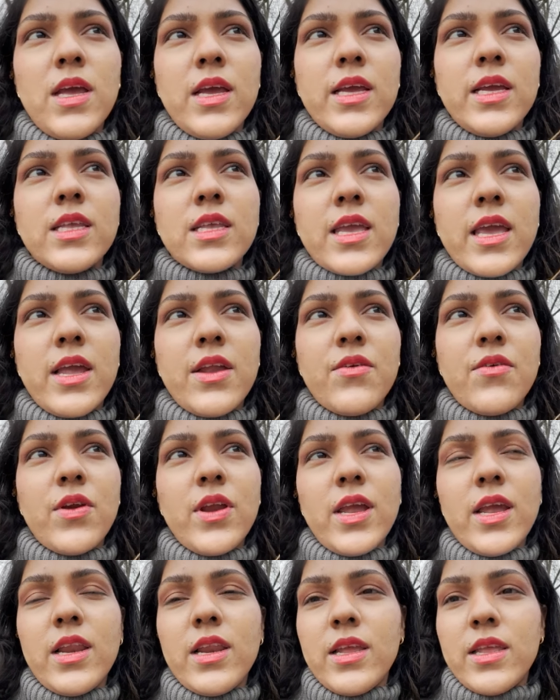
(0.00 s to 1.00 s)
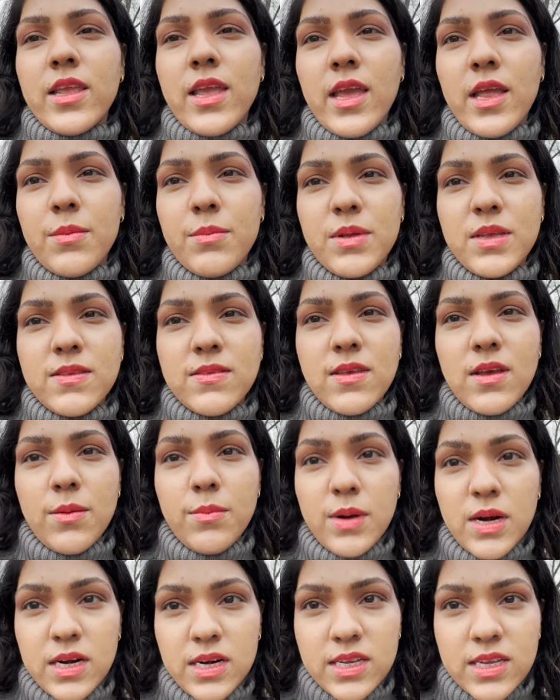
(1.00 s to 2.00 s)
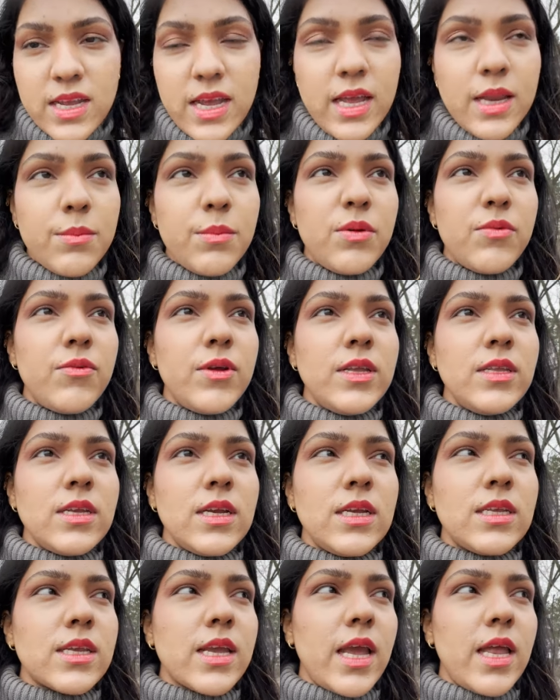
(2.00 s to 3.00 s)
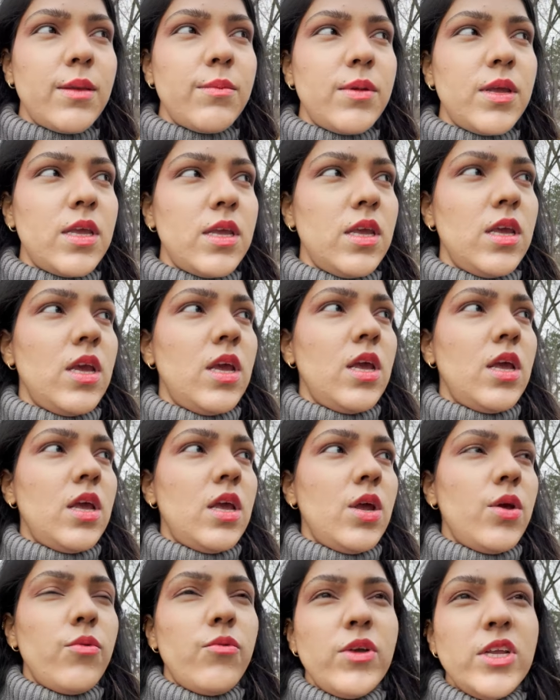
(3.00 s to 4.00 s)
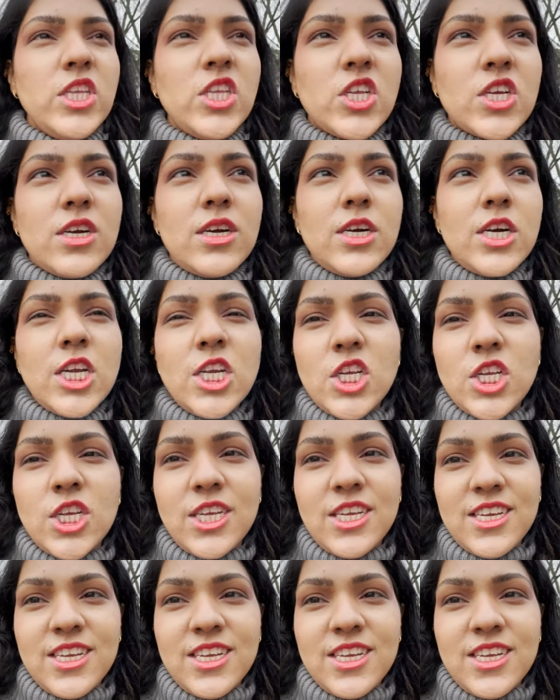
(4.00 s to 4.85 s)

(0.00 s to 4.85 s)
It can rain, it can be summer, it can be windy, it can be winterish,